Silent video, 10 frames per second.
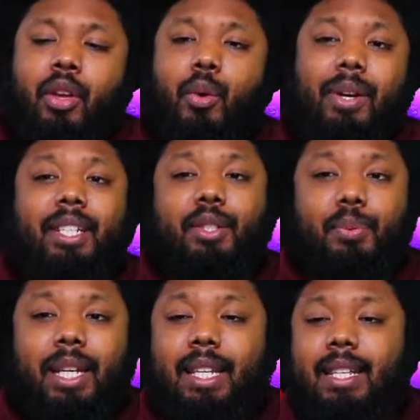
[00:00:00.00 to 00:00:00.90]
with his
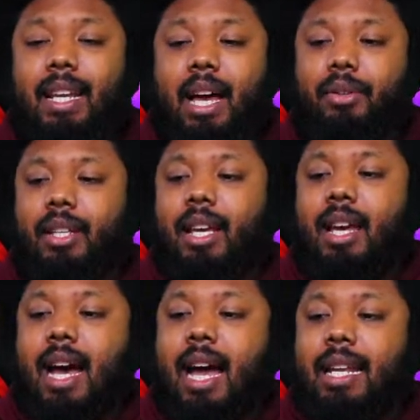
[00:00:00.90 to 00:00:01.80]
tweet he sent out,
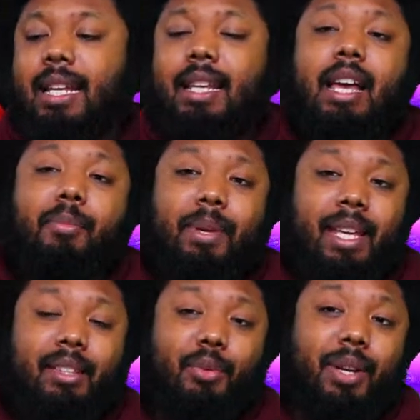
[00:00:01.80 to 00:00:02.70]
uh, that did help me
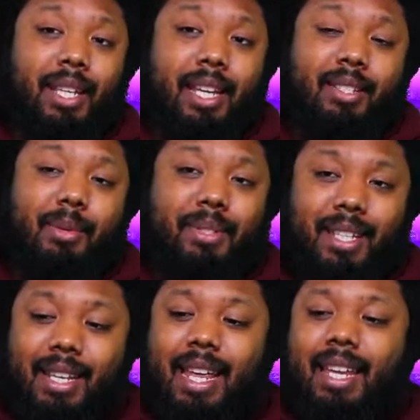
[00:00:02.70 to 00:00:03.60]
get the 1K subs
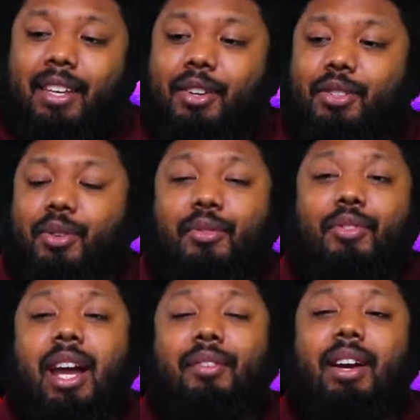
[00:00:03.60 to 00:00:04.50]
today here. So
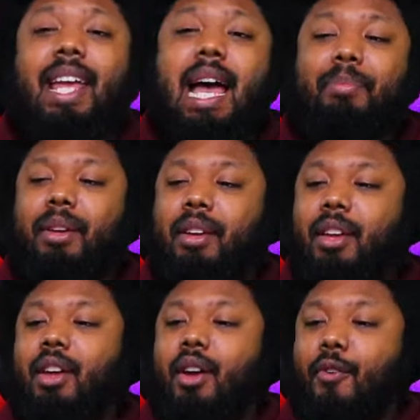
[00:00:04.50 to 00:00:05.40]
very, very happy
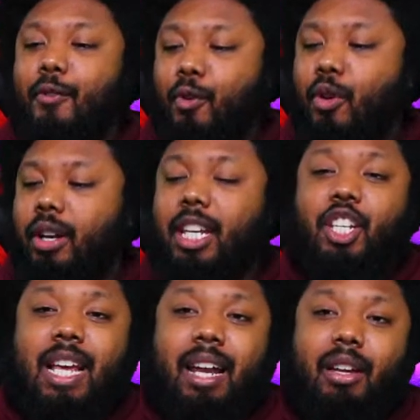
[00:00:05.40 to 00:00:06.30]
for the
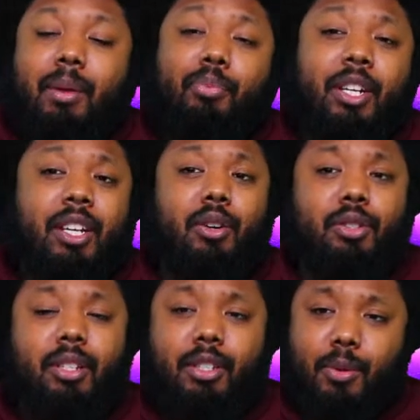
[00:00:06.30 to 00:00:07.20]
shout out and appreciate
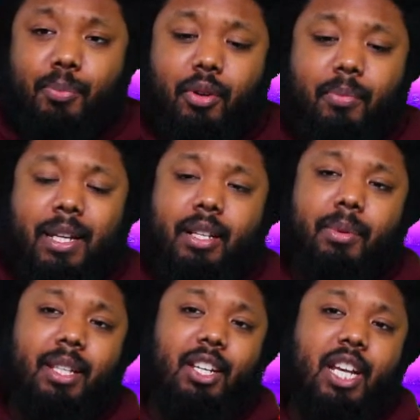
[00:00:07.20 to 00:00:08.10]
also the support by
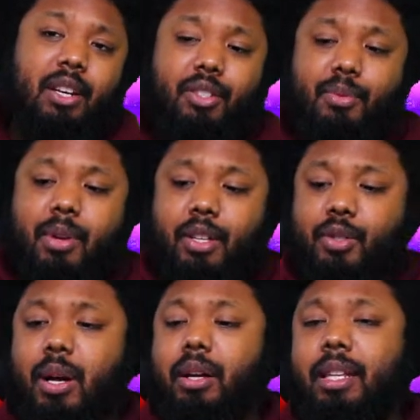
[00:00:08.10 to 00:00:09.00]
subbing to the channel as well.
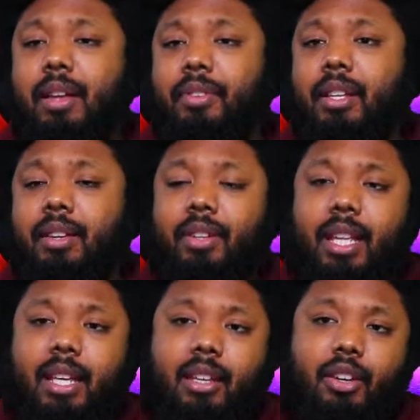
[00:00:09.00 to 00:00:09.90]
So I'll definitely leave a
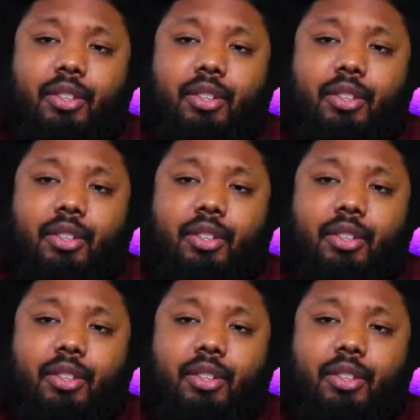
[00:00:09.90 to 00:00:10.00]
link here